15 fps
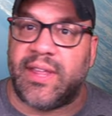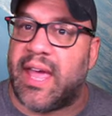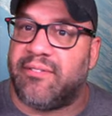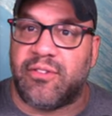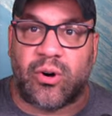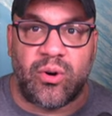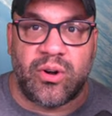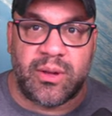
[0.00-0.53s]
they have
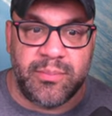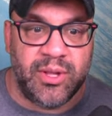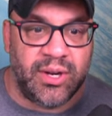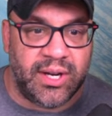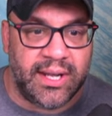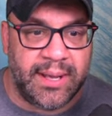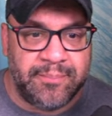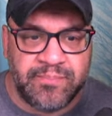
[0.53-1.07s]
their own
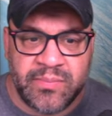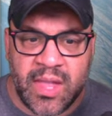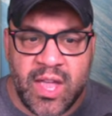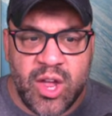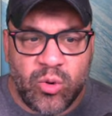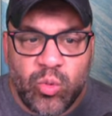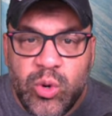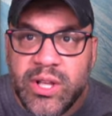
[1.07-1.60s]
community
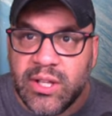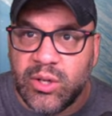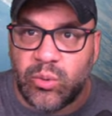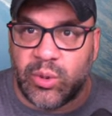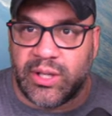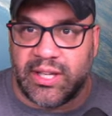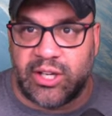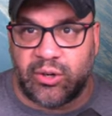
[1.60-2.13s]
really,
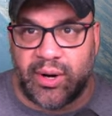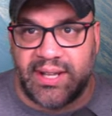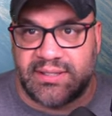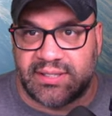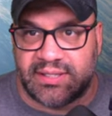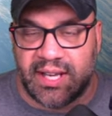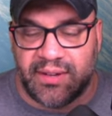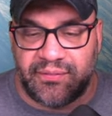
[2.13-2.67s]
really great
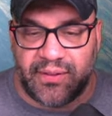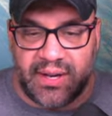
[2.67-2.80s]
stuff.